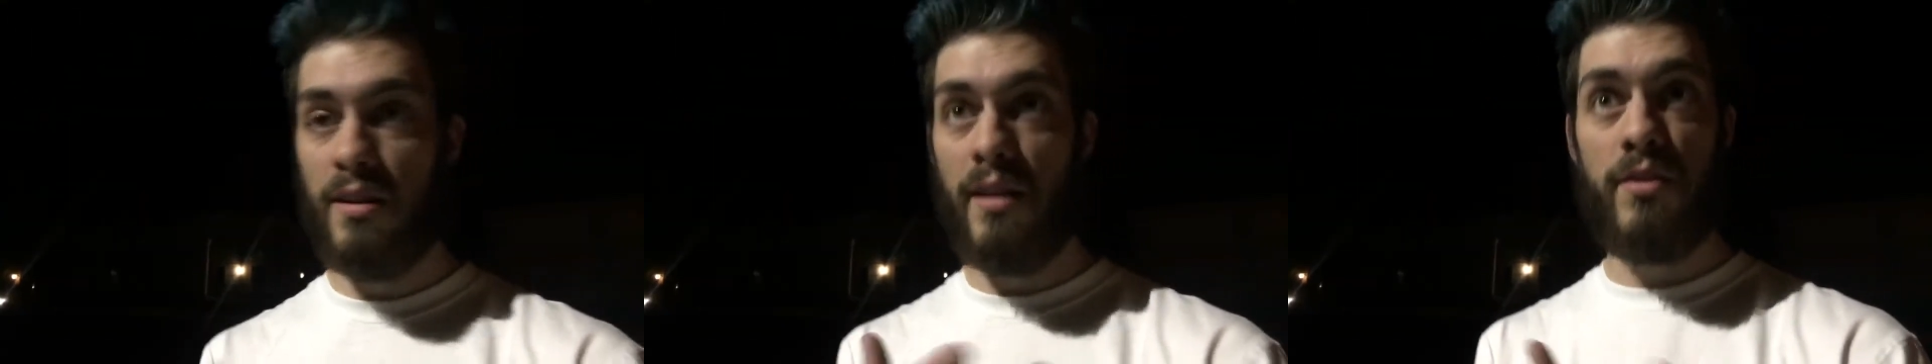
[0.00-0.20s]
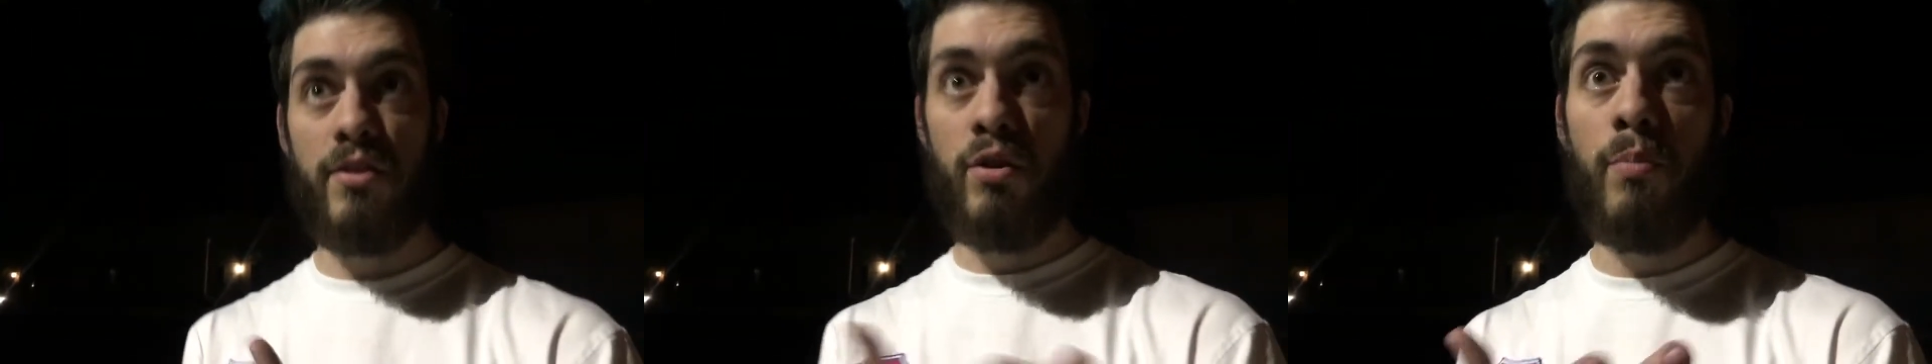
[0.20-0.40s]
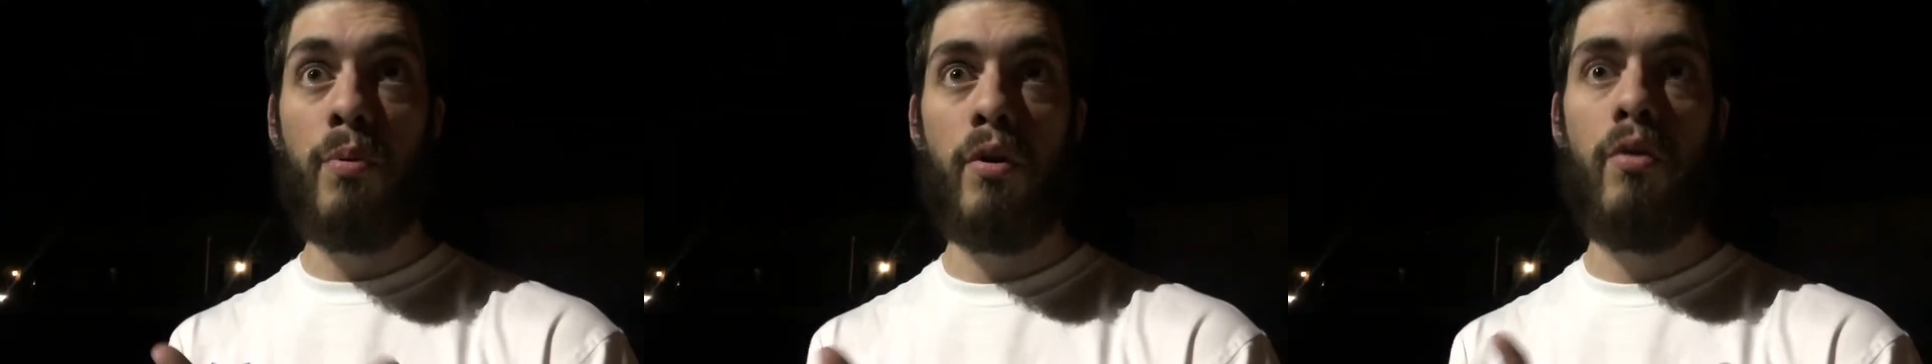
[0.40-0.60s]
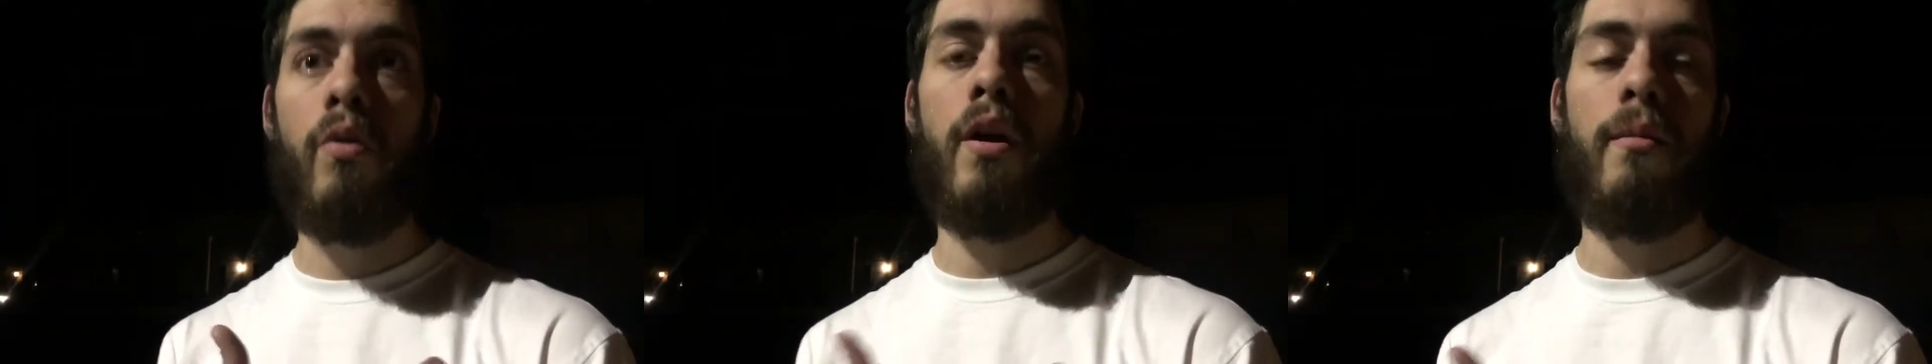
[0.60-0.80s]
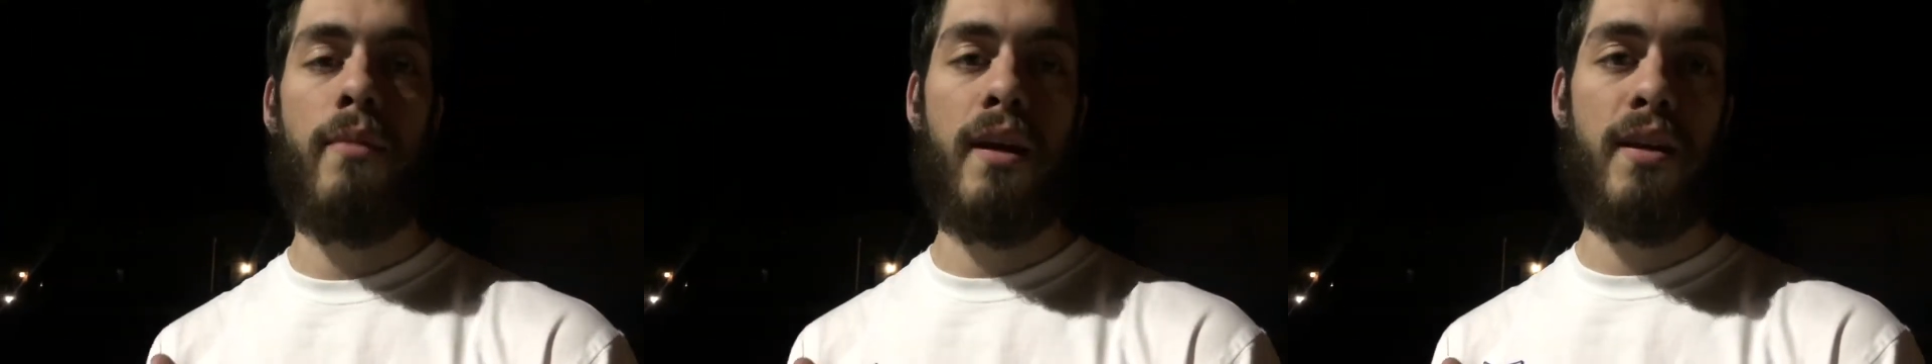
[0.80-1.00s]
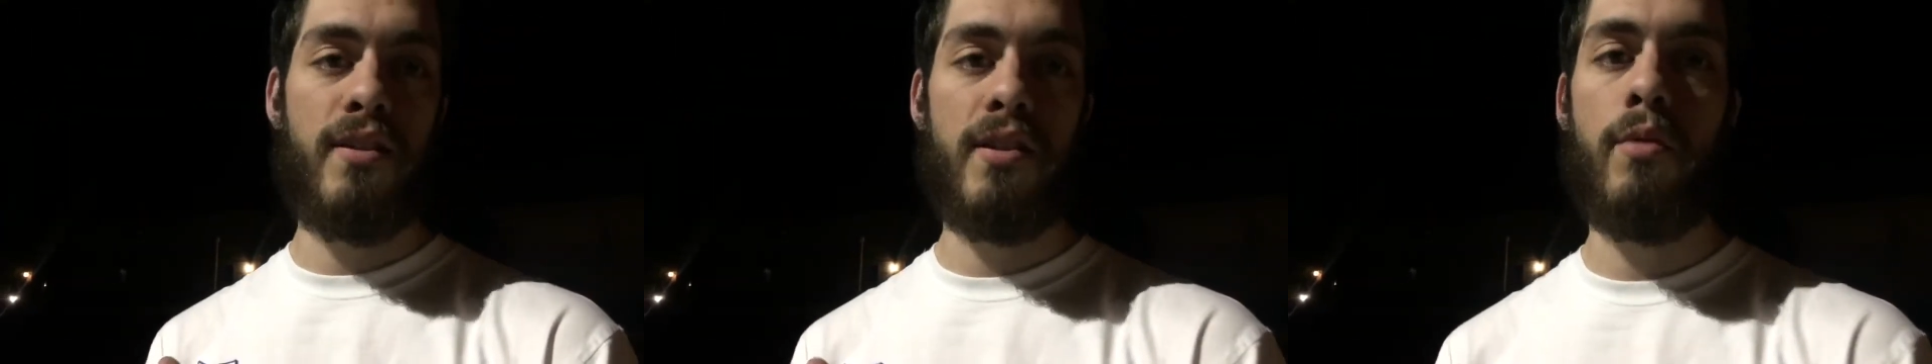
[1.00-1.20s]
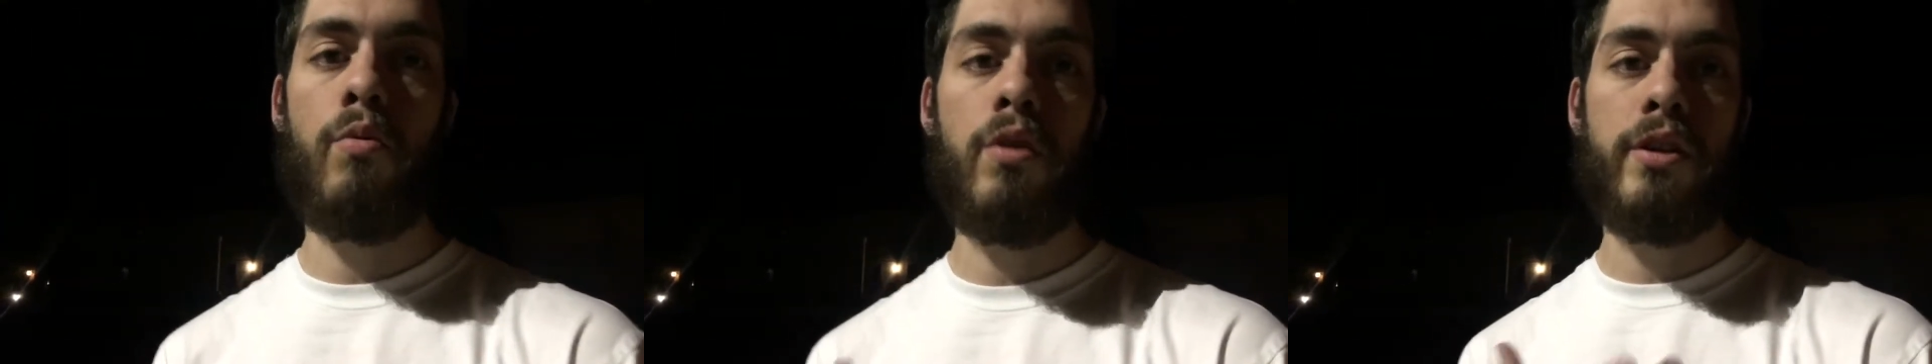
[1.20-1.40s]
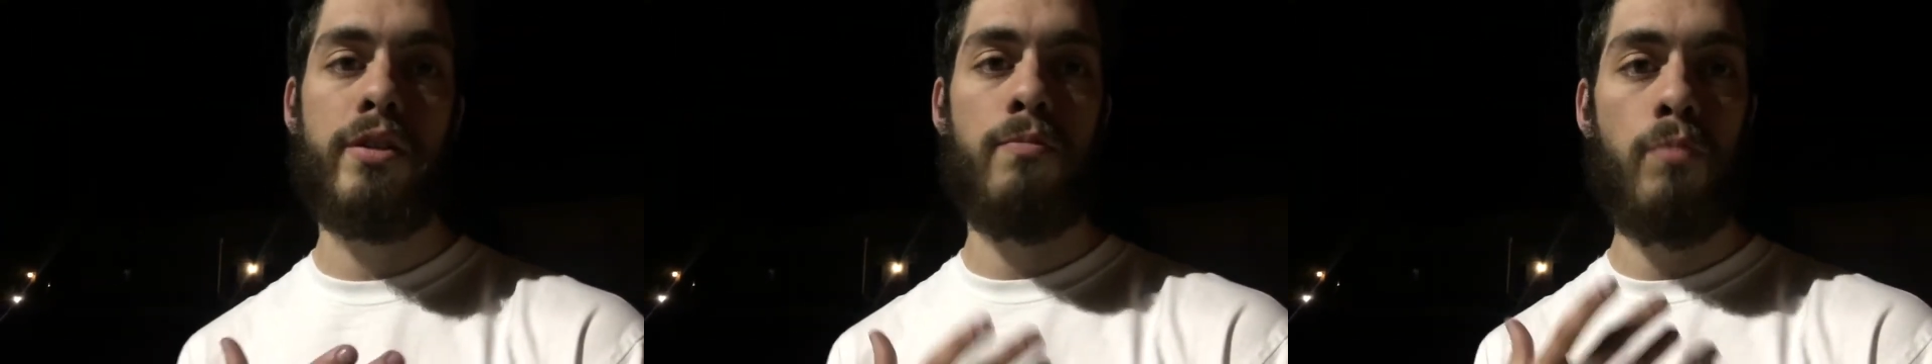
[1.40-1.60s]
super annoying because it
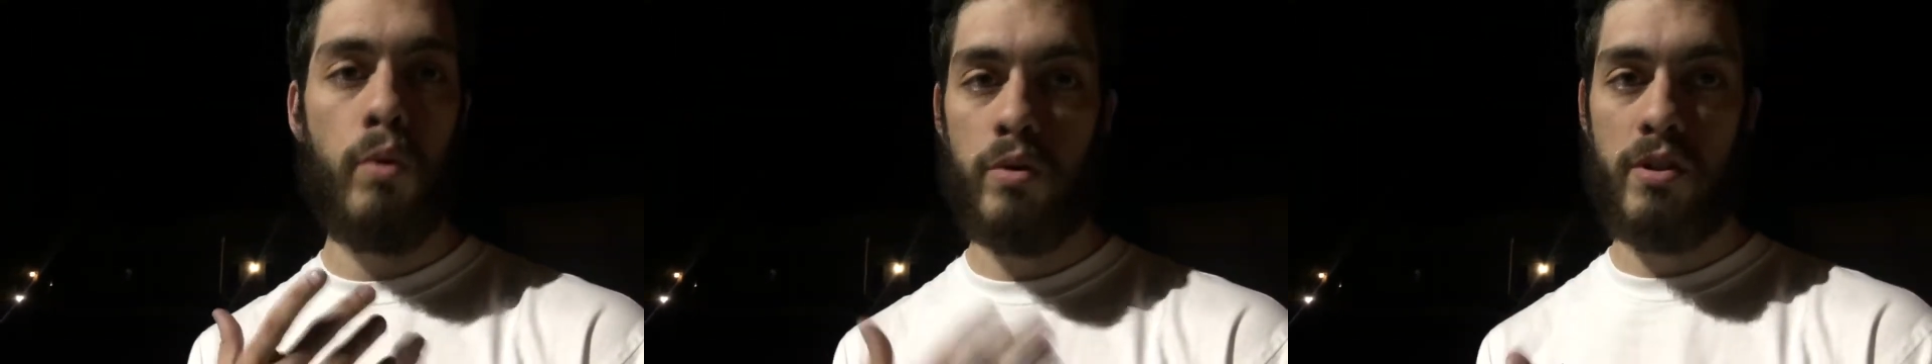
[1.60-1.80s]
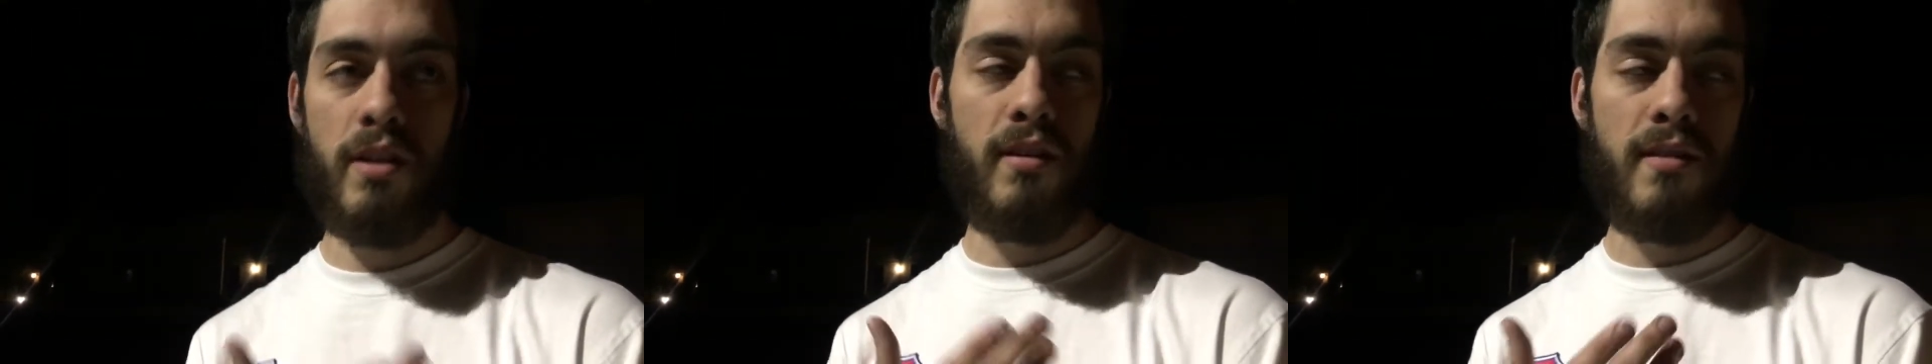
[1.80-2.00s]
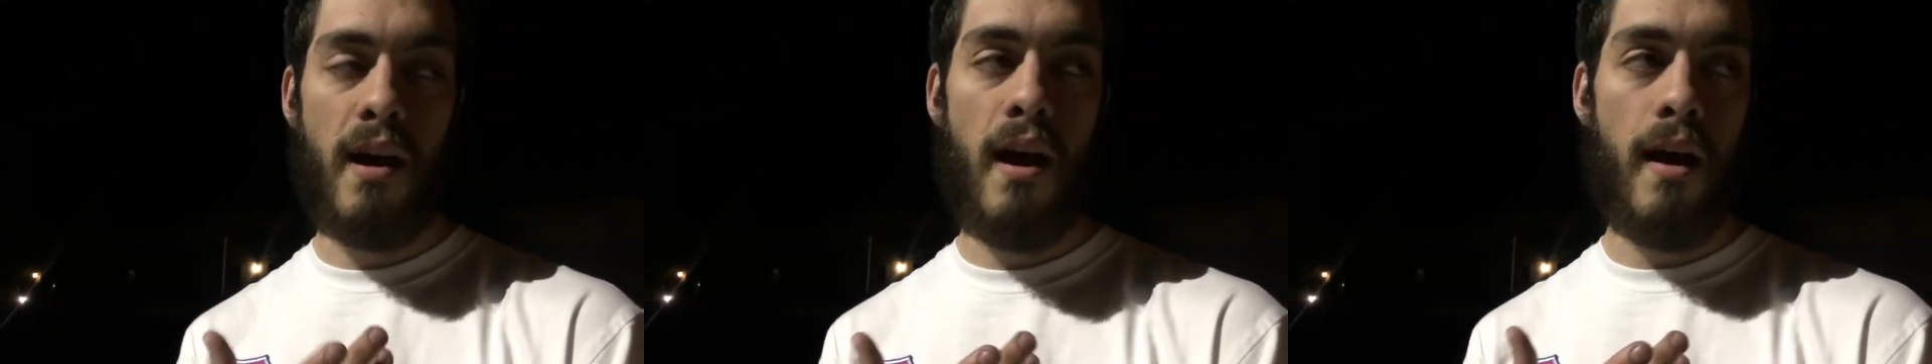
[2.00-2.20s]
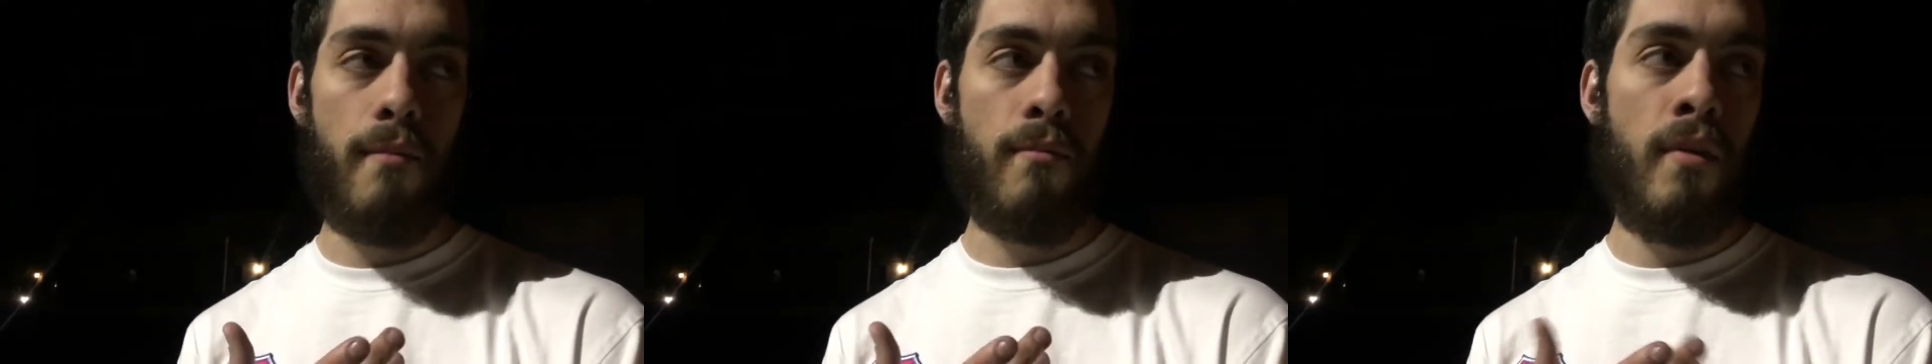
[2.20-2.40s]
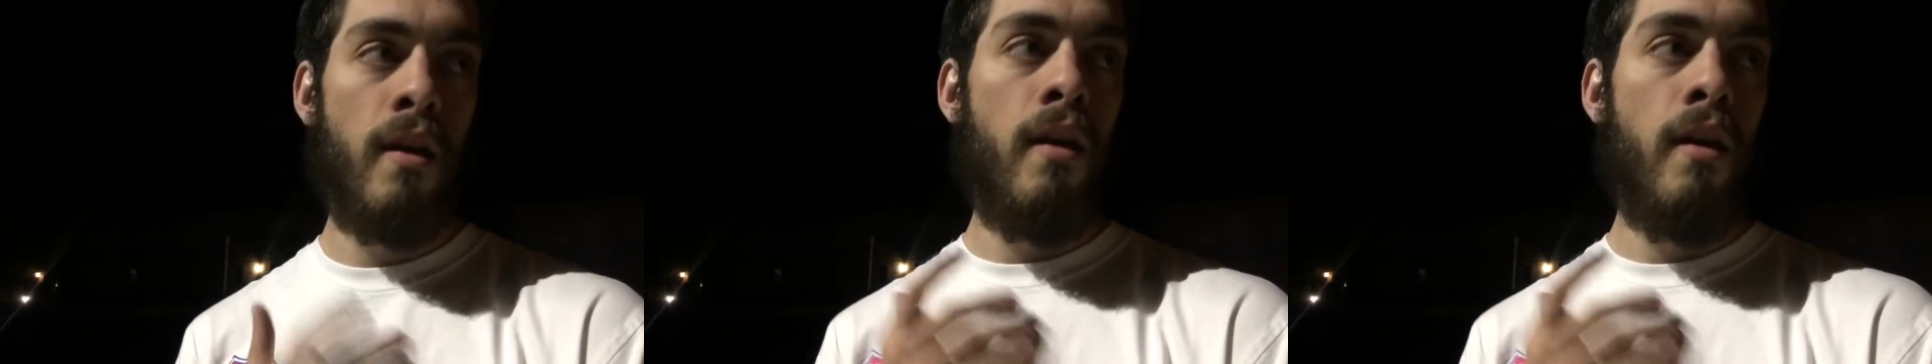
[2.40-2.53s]
works most of the time.